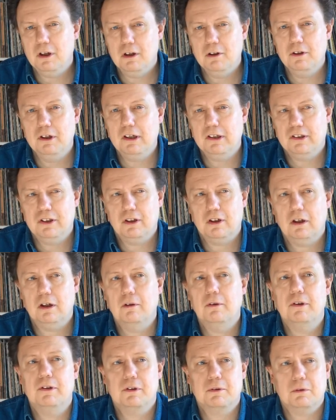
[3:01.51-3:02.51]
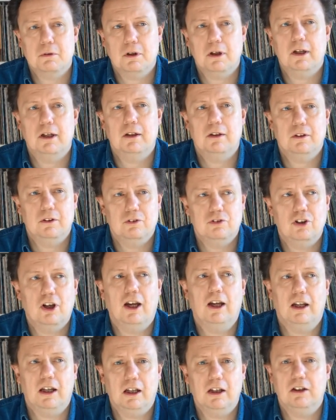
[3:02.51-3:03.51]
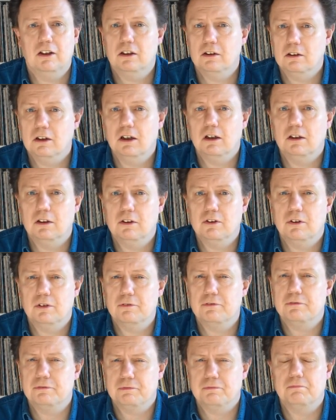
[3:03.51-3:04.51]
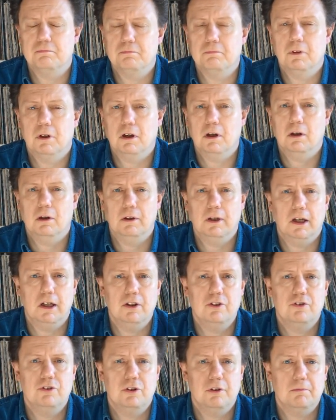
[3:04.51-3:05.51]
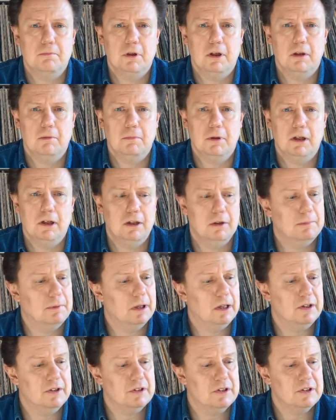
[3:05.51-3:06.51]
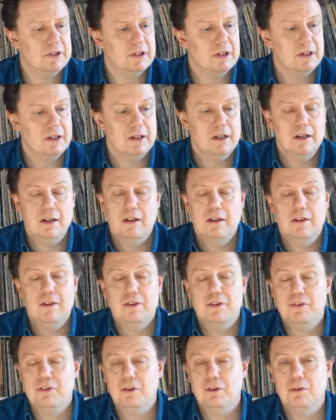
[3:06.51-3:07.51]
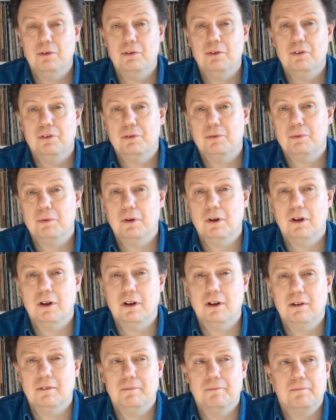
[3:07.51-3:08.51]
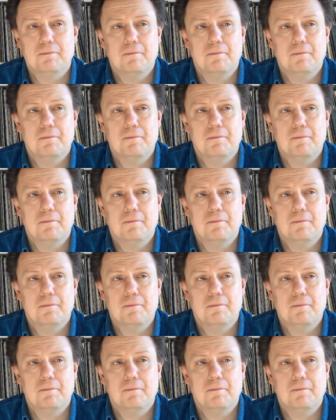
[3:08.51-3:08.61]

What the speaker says: though the guitar is quite jagged and sort of hard-edged in many of the places, the songs were